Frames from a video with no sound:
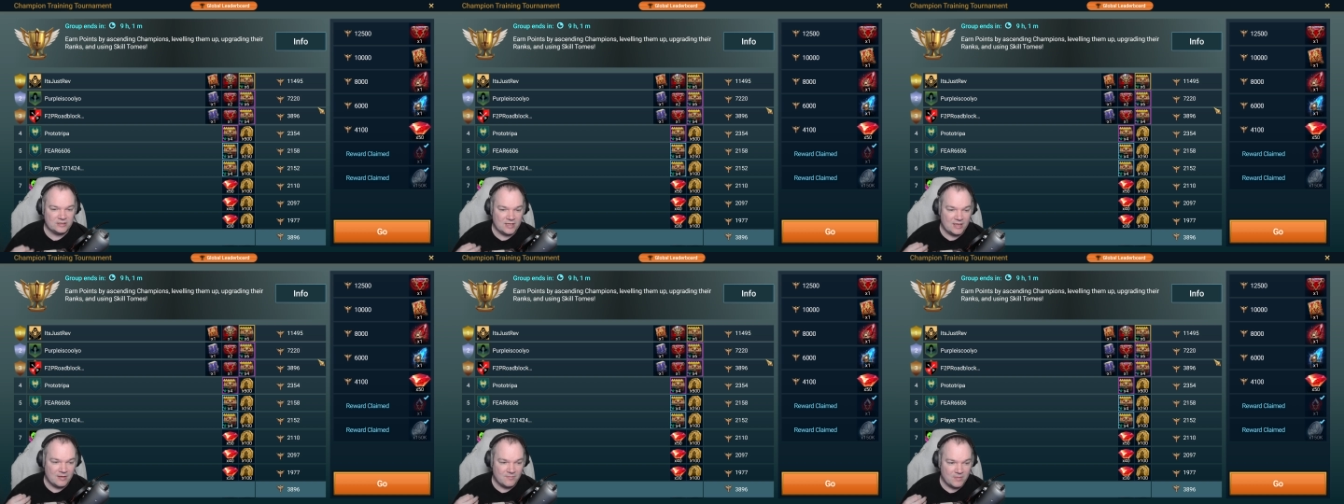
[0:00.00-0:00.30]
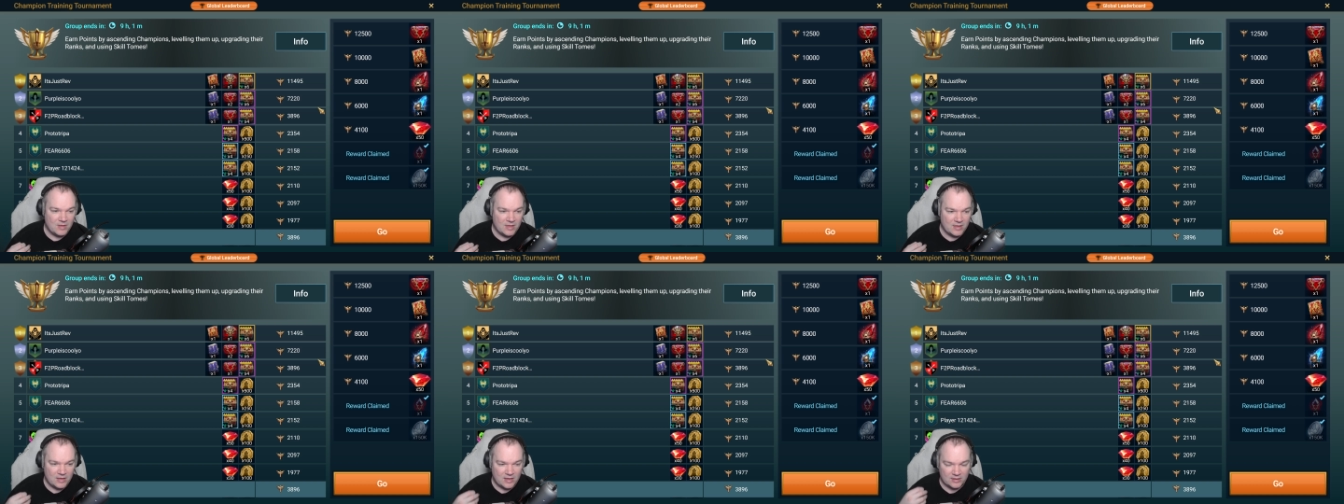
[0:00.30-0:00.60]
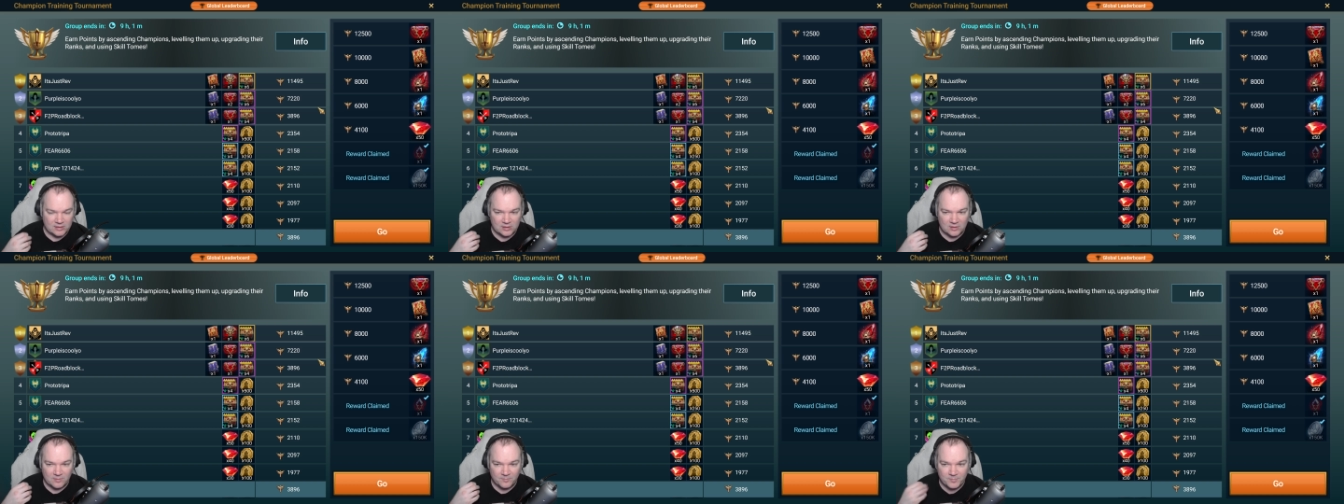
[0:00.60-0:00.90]
It
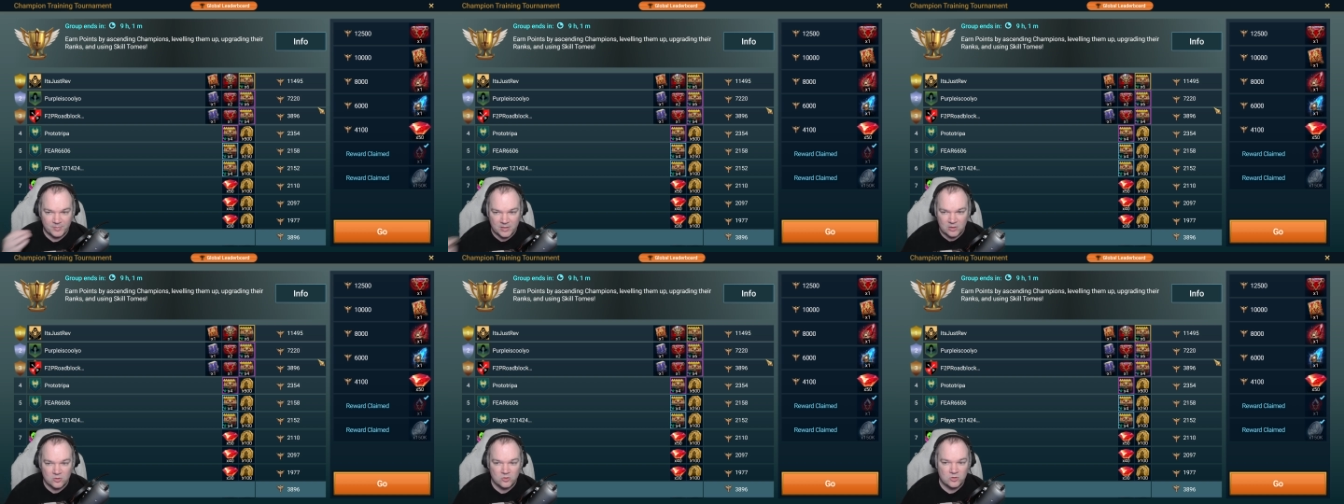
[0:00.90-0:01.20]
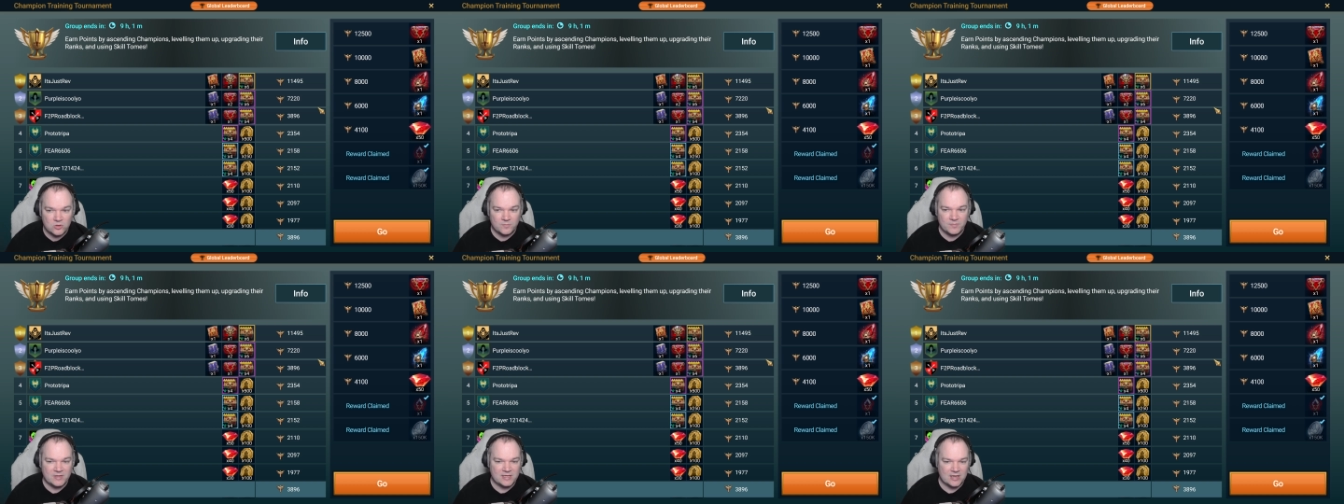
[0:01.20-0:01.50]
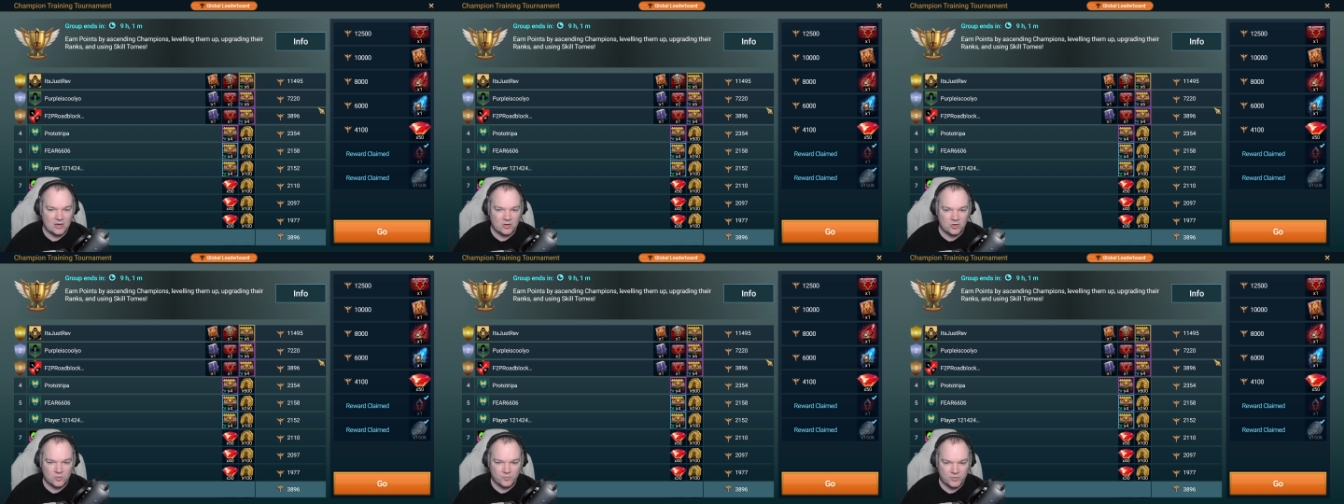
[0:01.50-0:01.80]
can appear to be
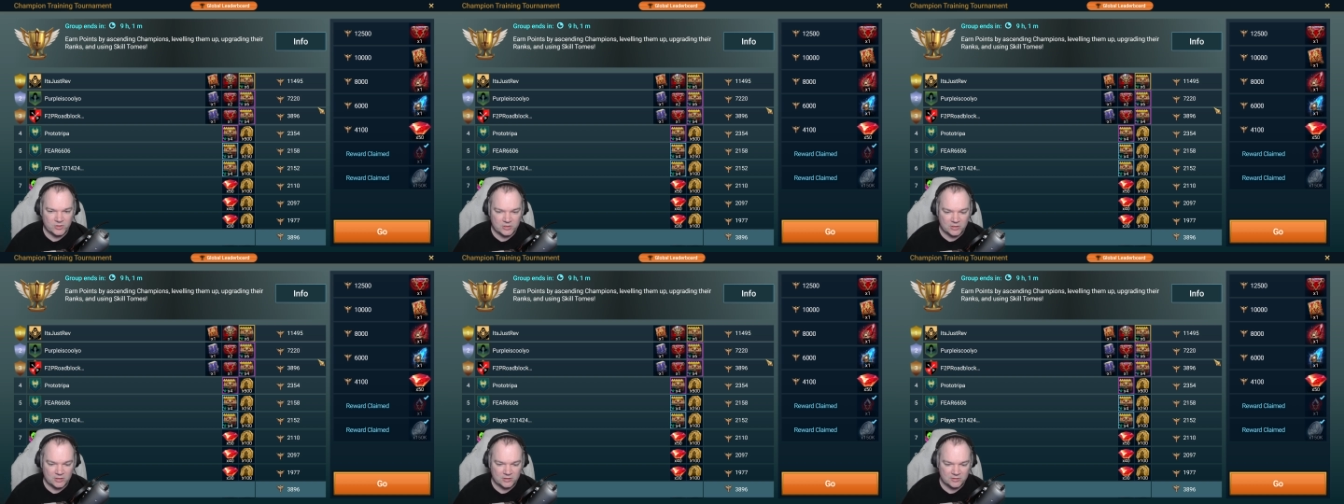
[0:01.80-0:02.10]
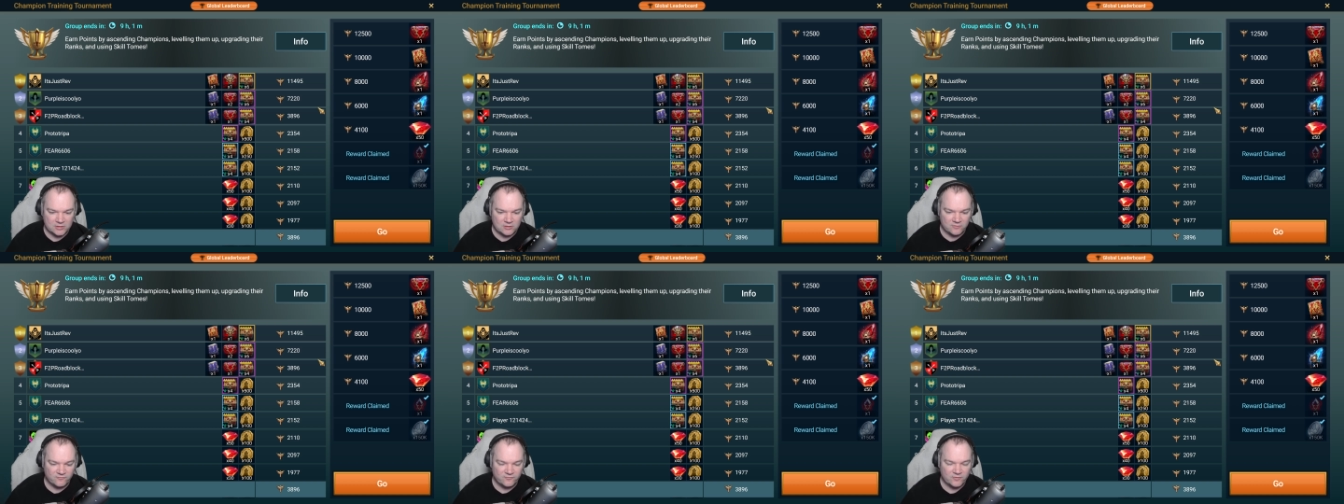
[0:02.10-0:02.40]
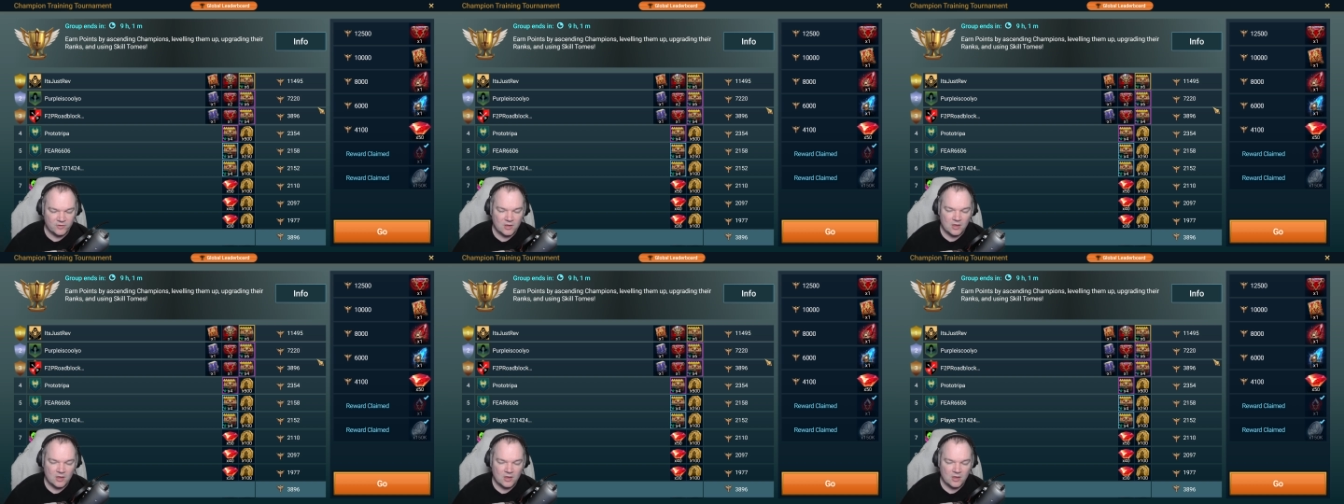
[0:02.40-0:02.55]
counterproductive,